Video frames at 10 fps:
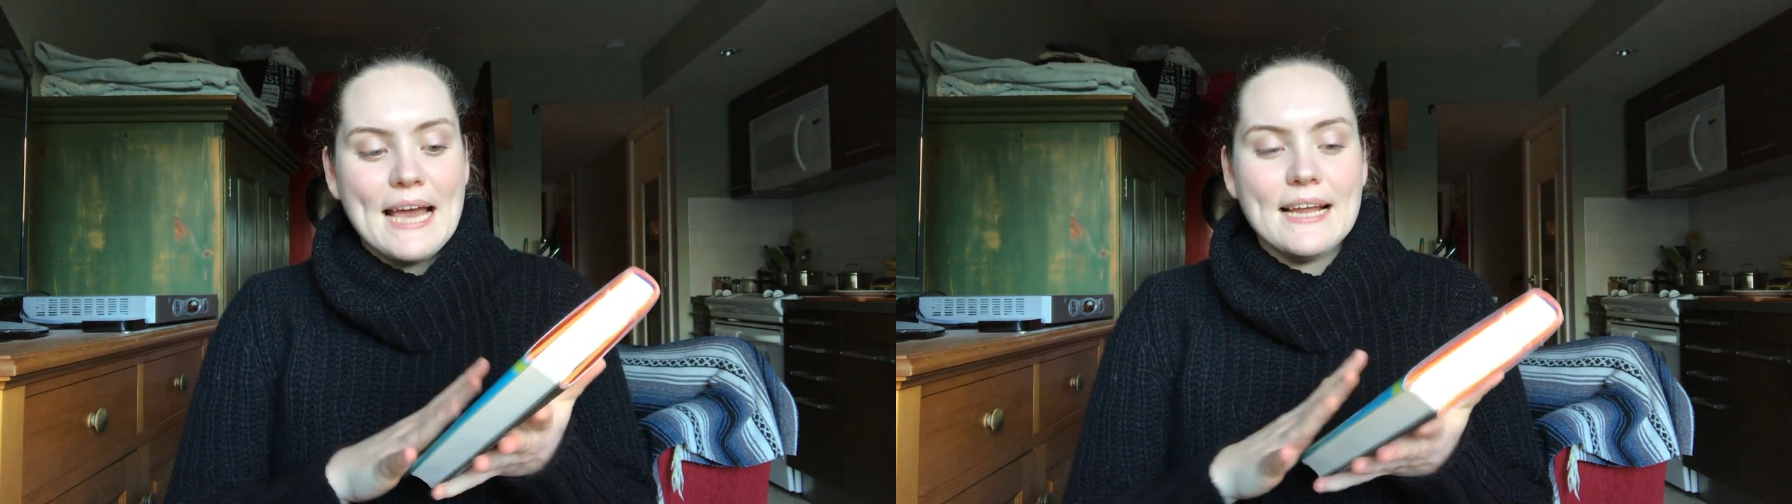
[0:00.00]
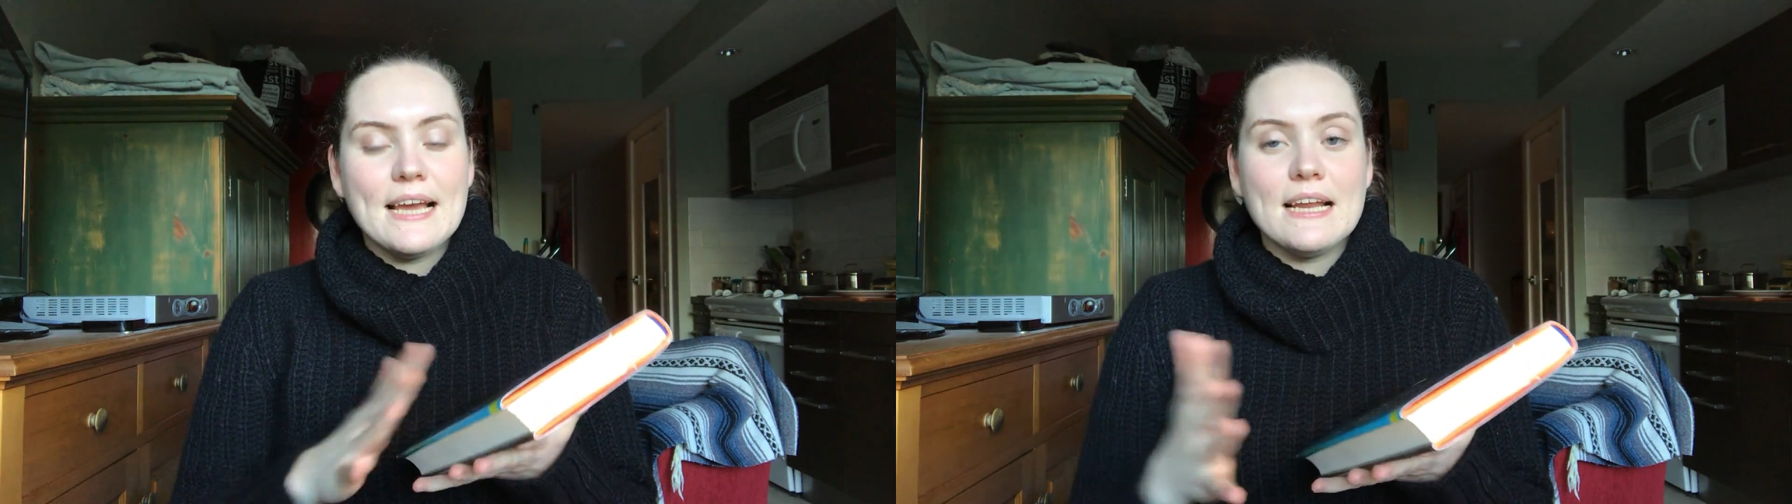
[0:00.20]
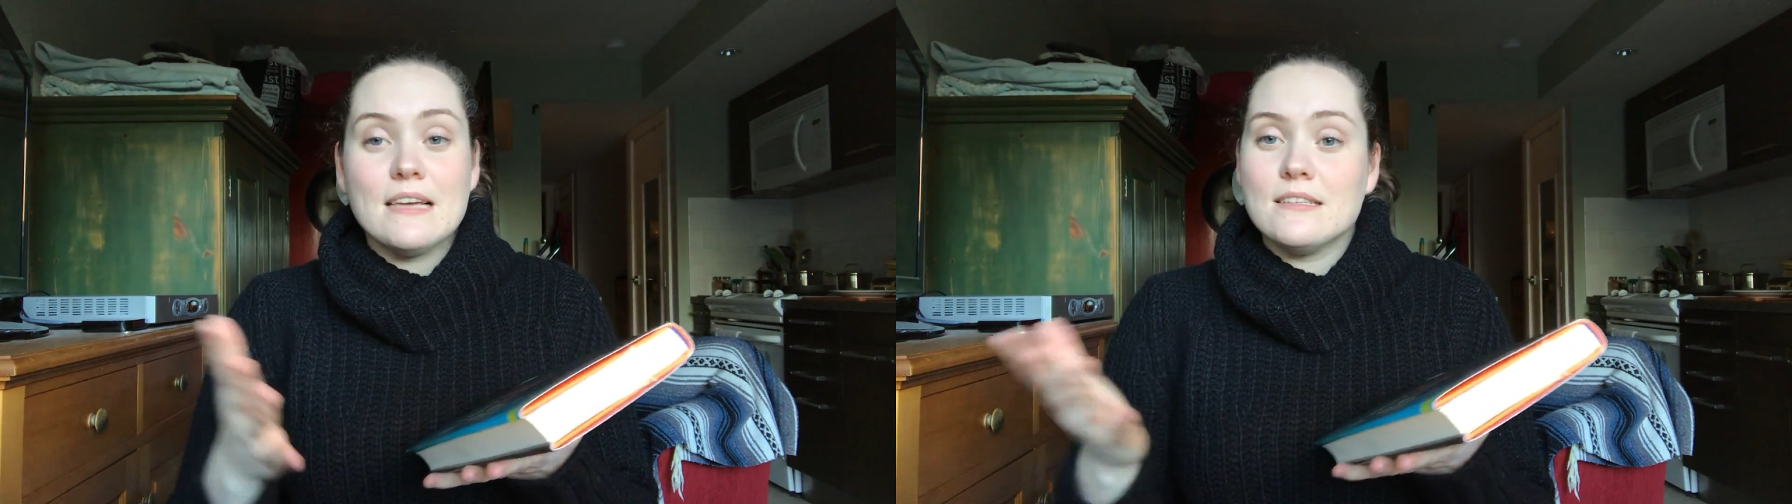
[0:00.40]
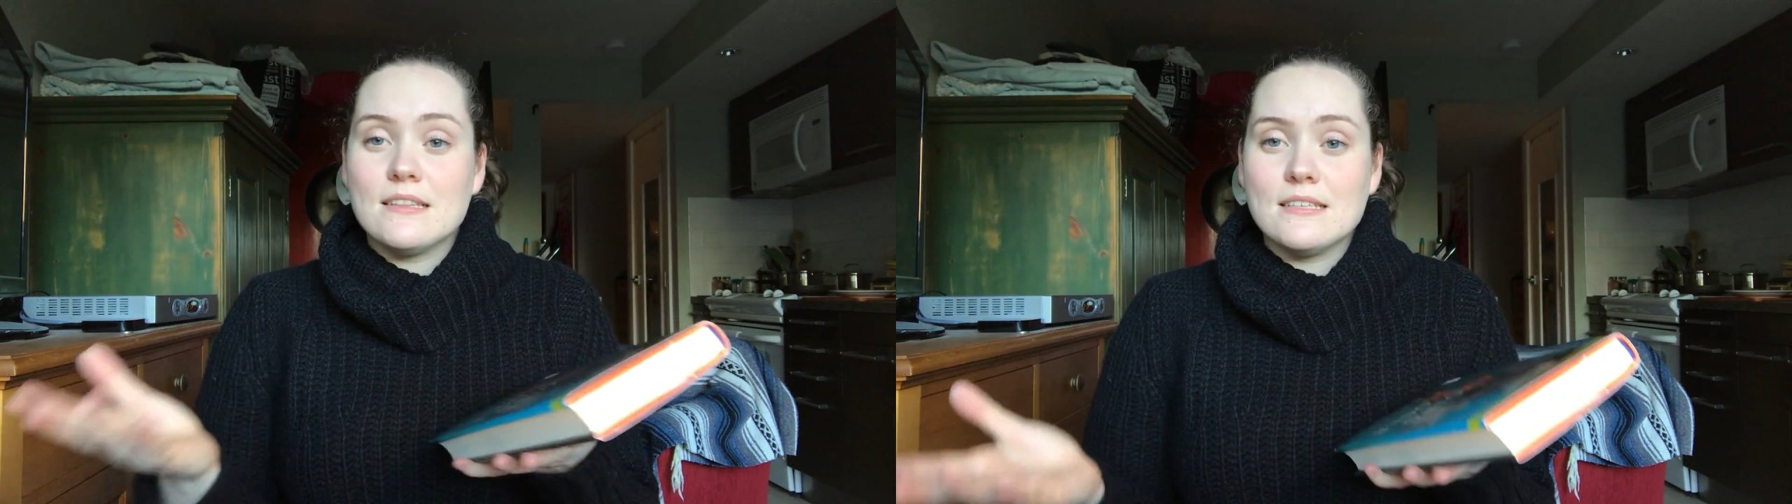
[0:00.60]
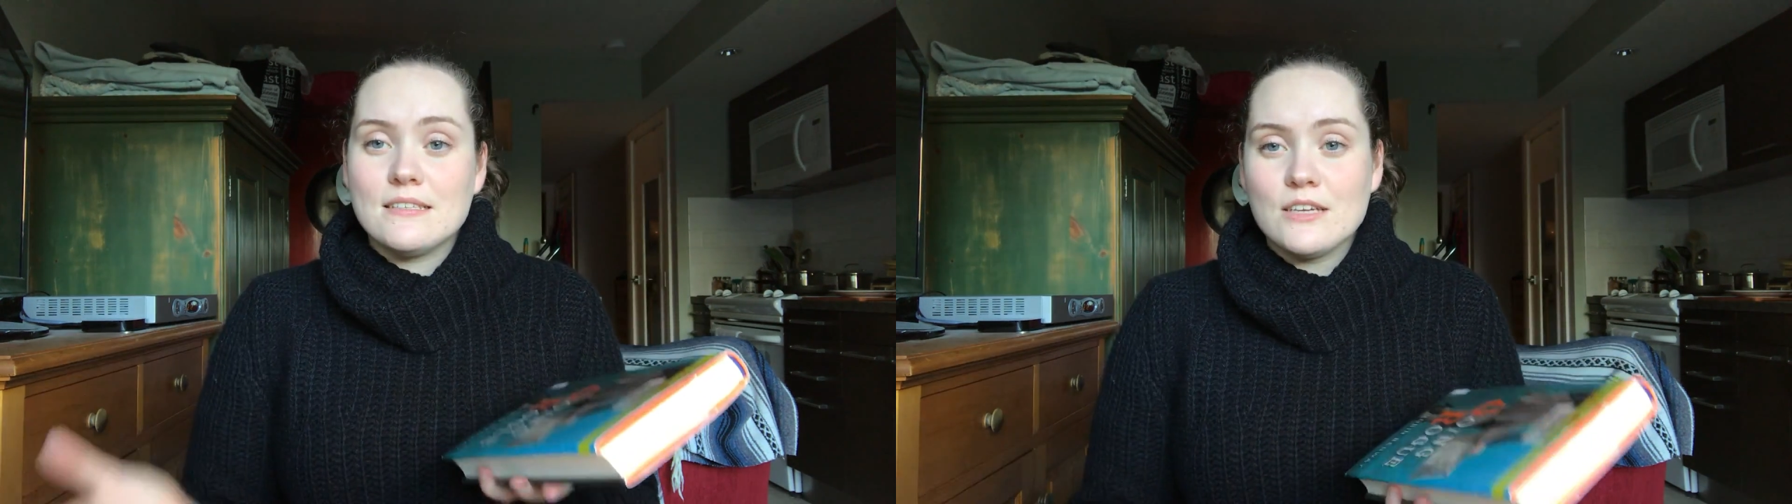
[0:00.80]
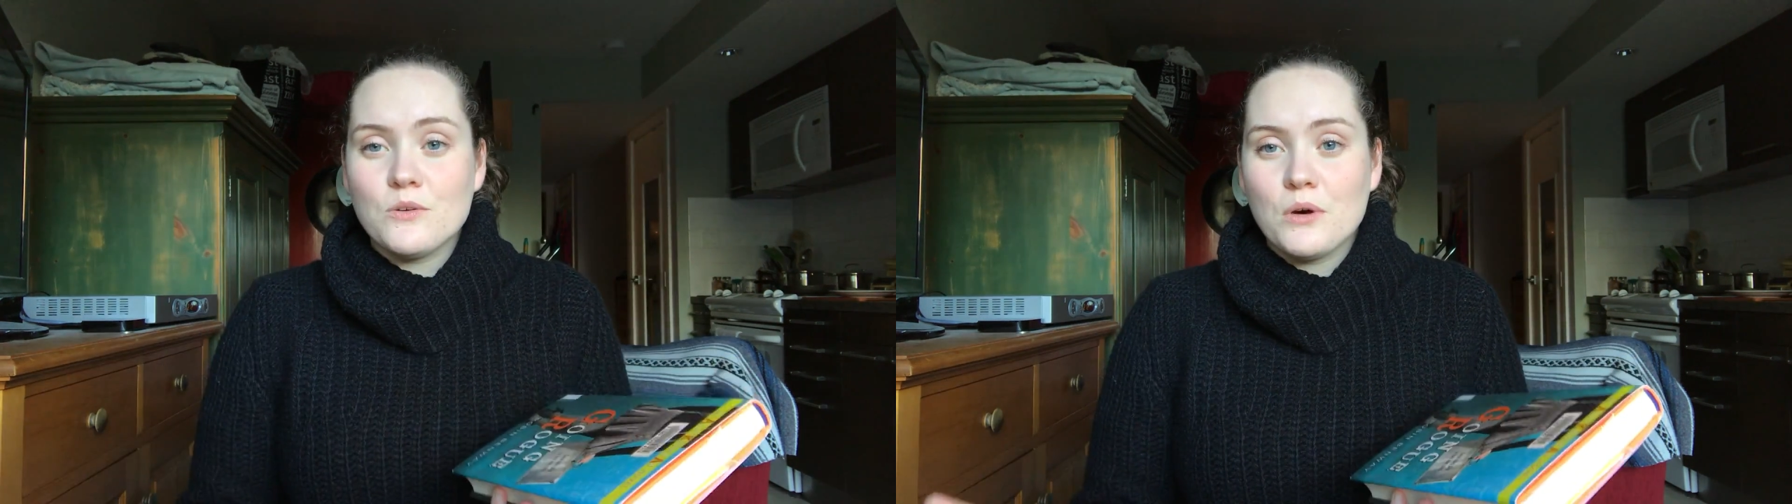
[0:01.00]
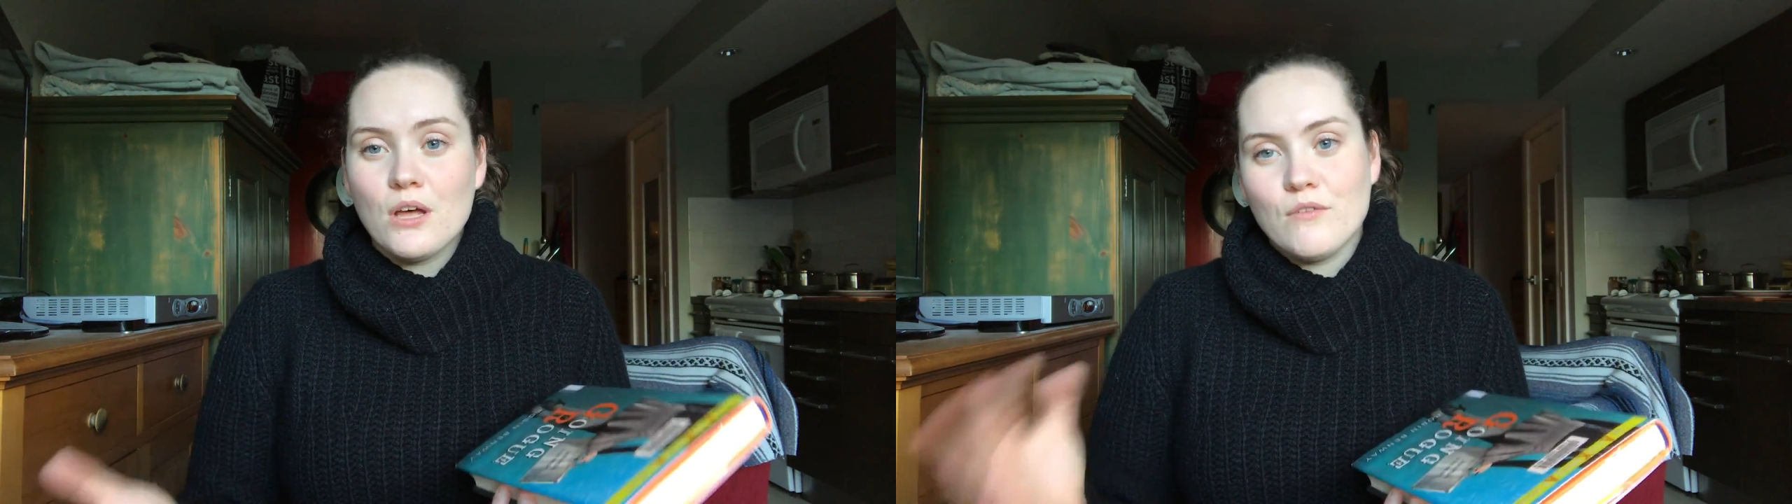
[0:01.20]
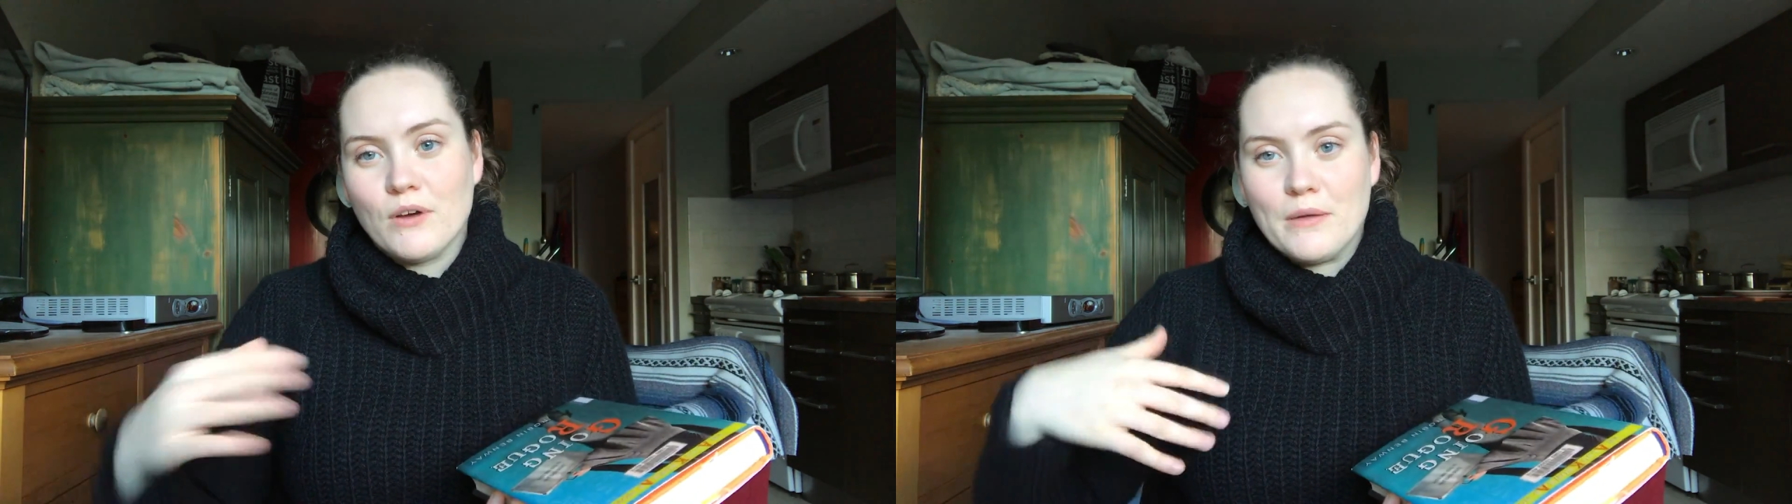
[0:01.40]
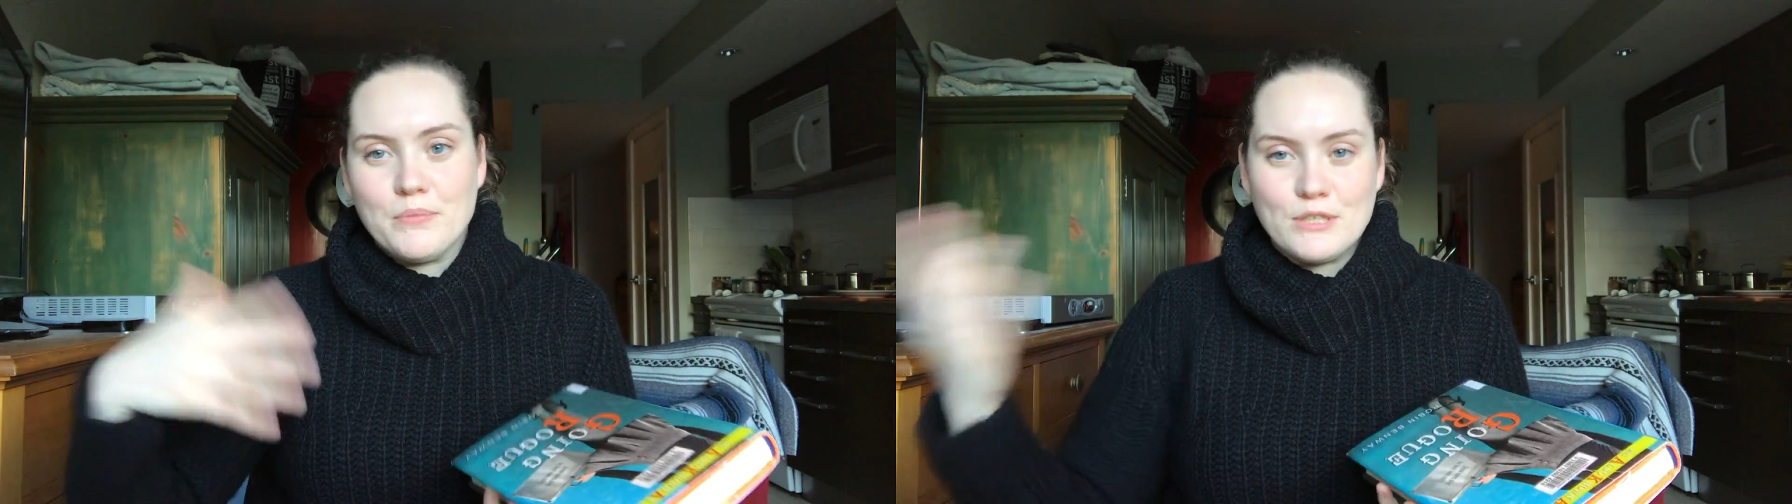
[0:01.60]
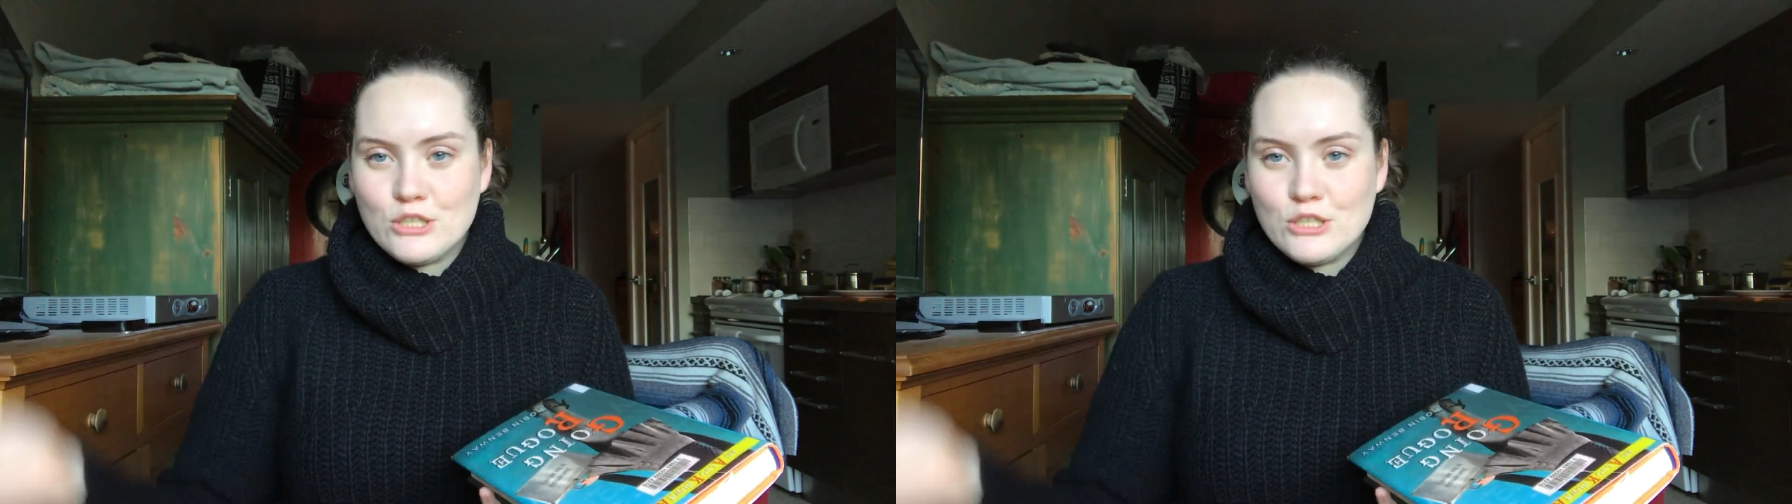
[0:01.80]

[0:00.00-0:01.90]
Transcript: and it is the sequel of what I'm pretty